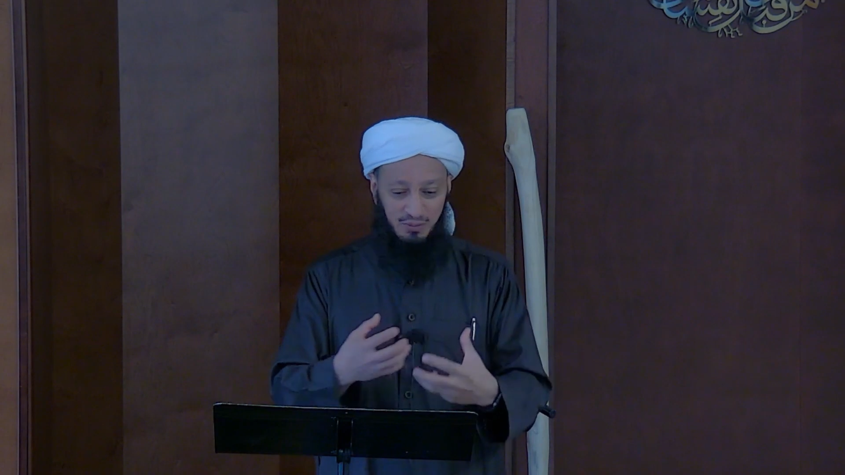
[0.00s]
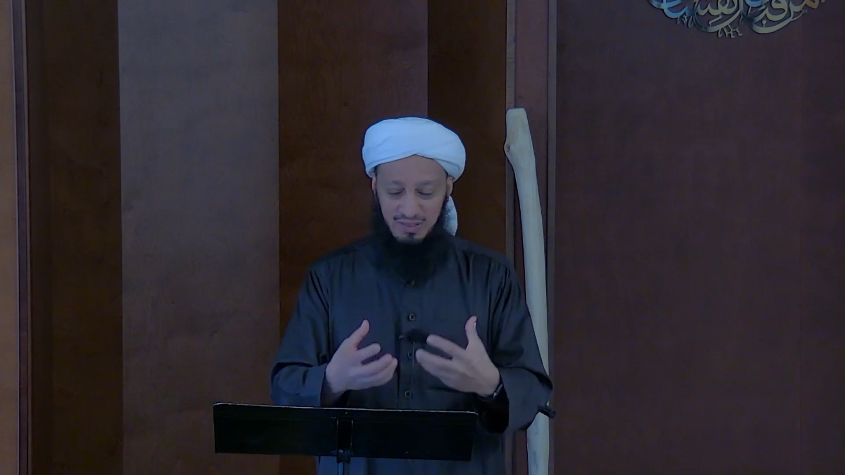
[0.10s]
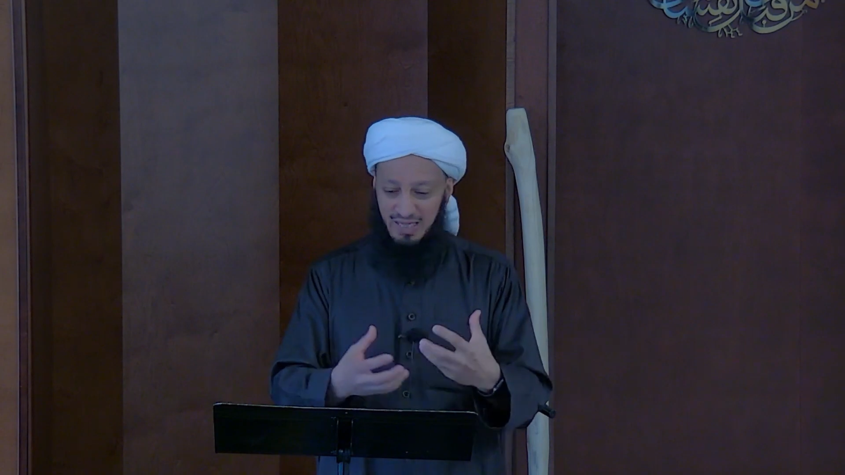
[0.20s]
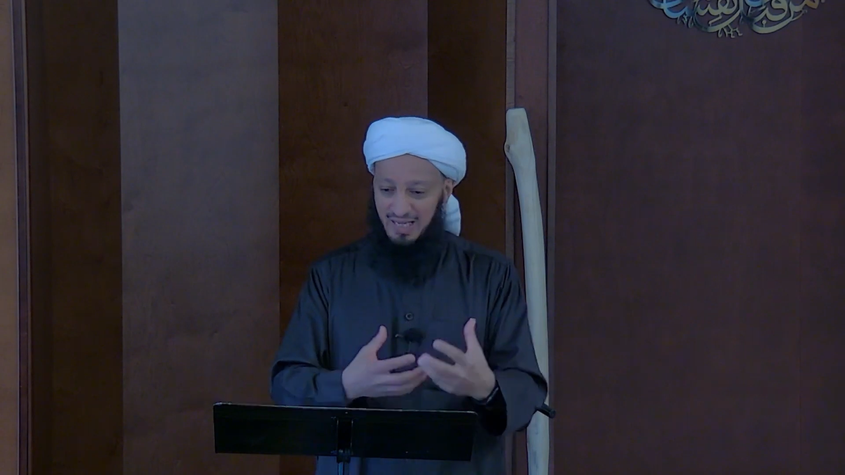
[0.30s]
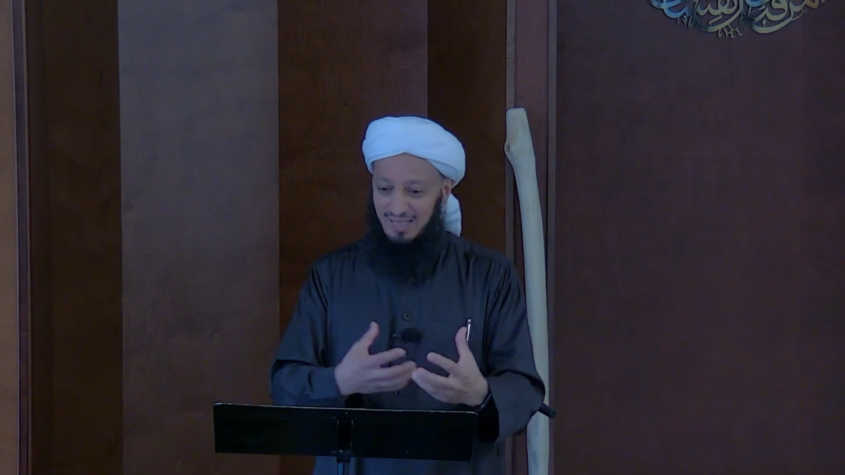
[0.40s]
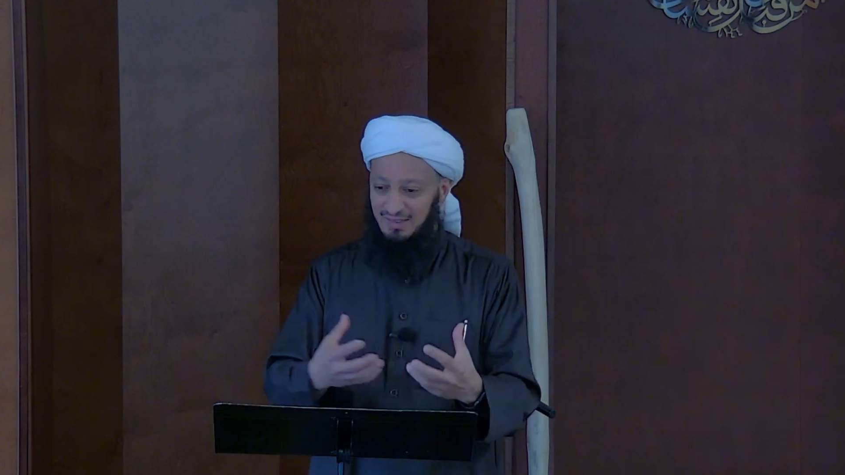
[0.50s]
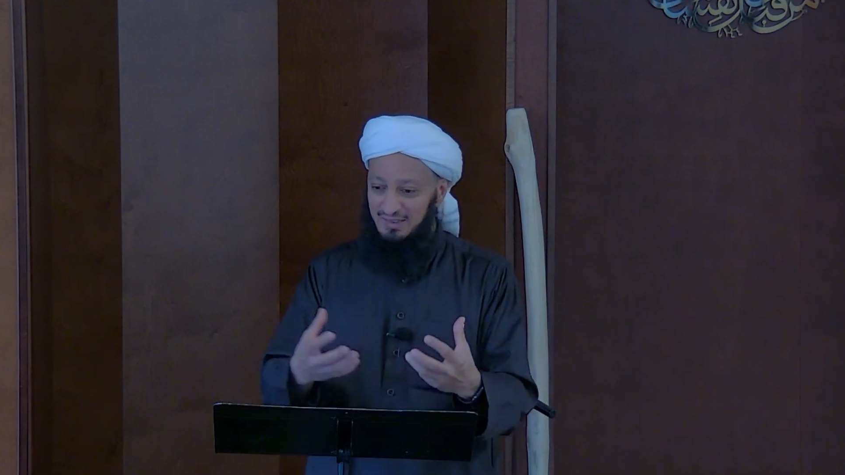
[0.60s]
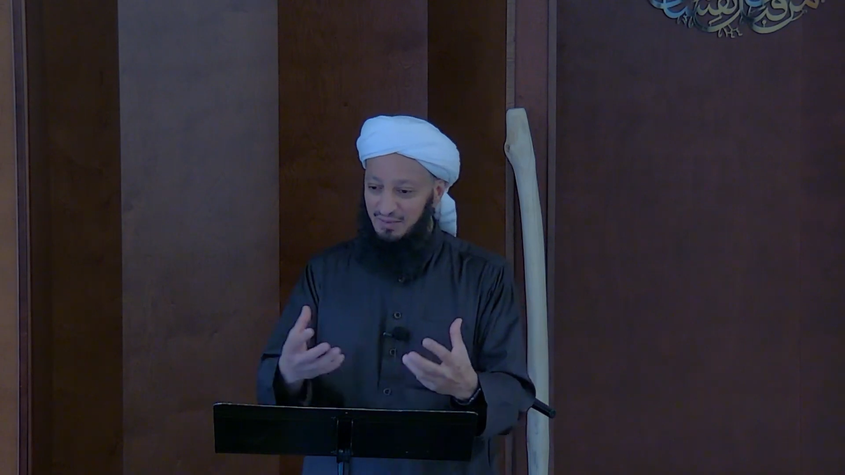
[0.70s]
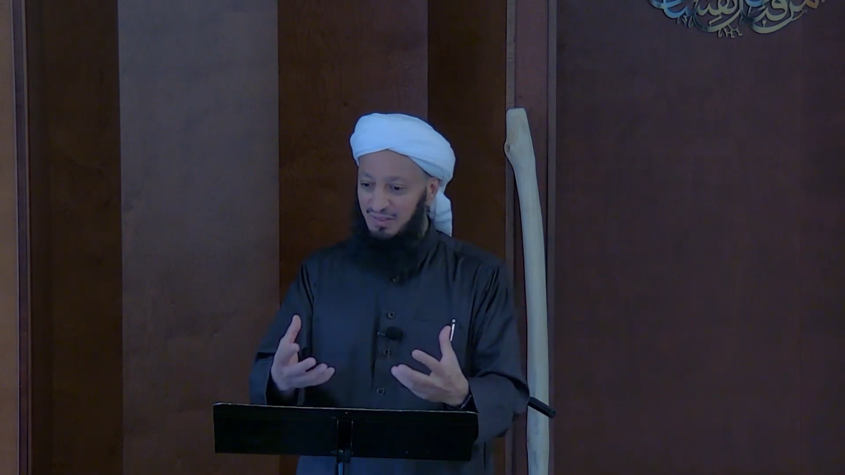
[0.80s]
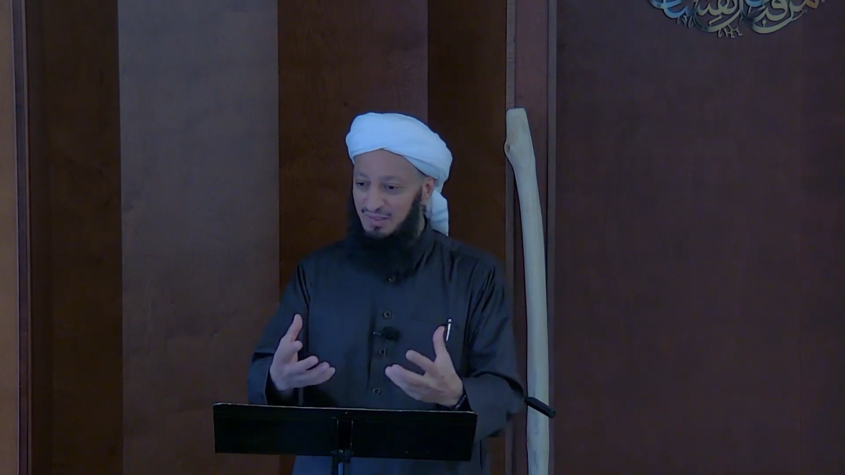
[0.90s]
wa ta'ala is
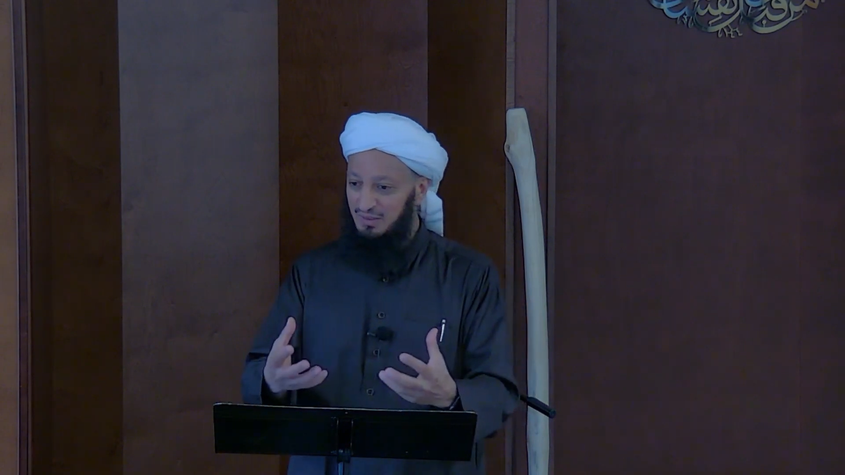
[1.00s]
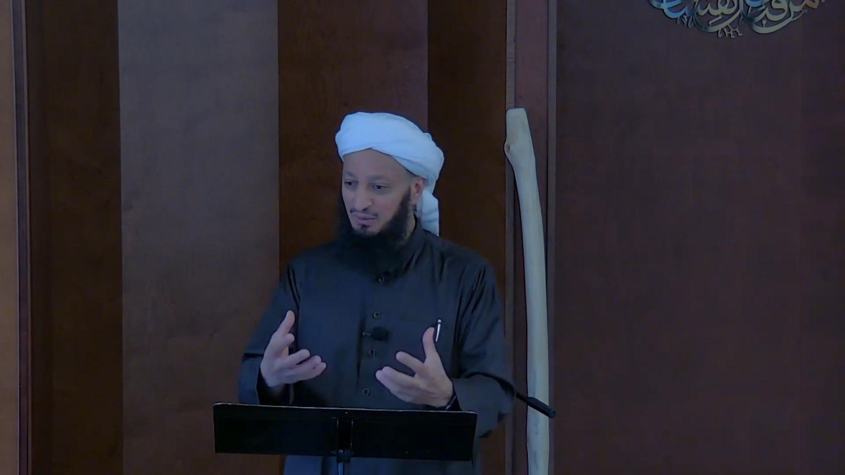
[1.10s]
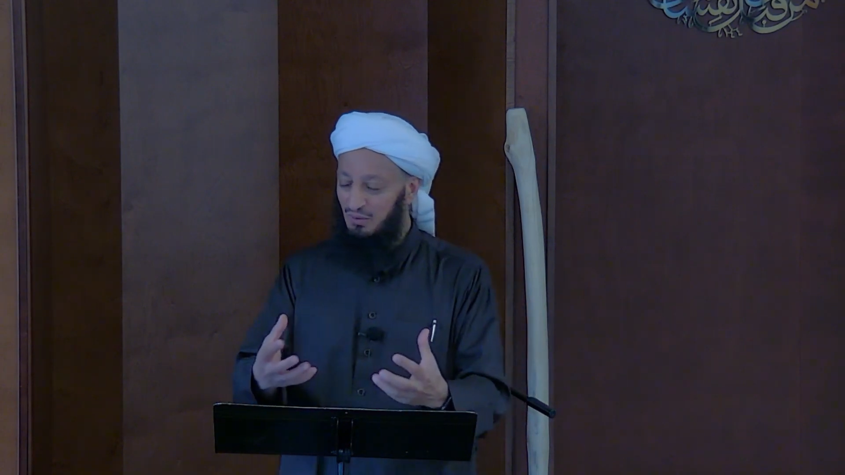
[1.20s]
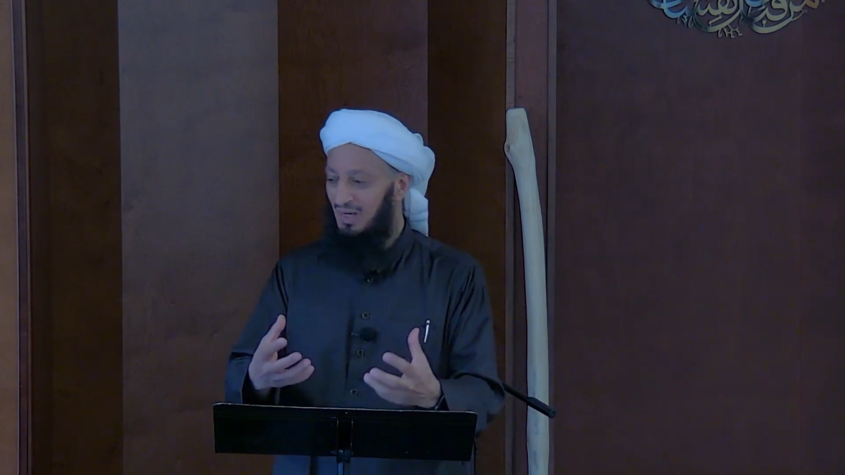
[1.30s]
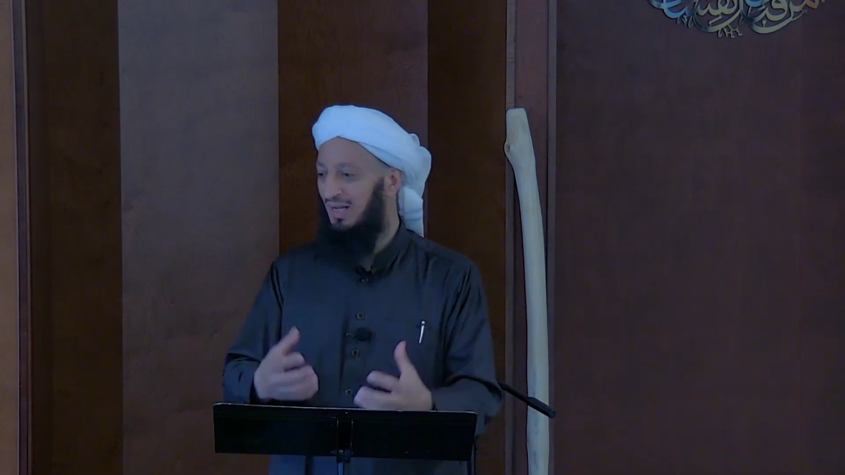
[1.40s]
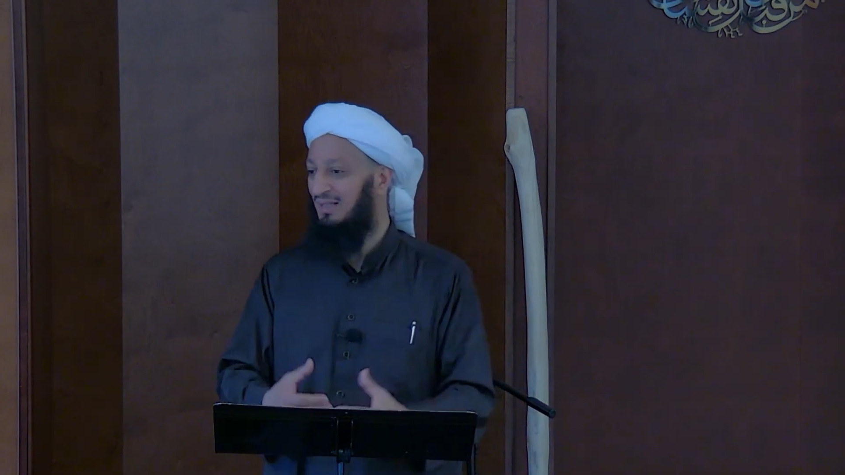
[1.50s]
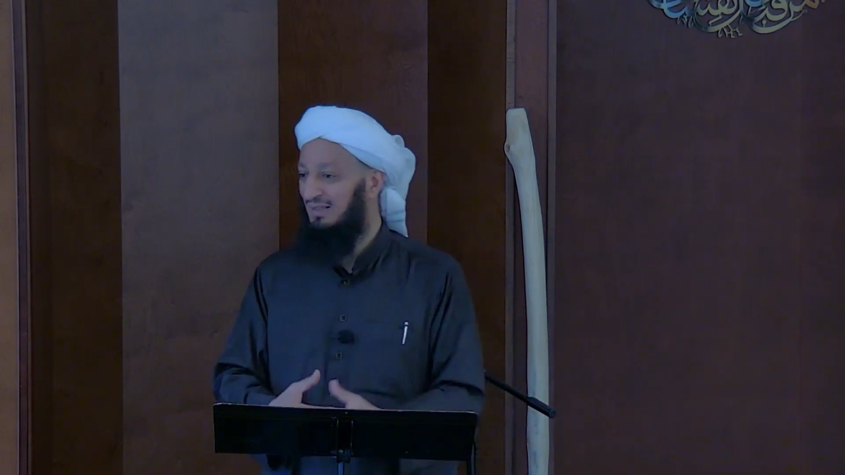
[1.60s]
giving us in Quran.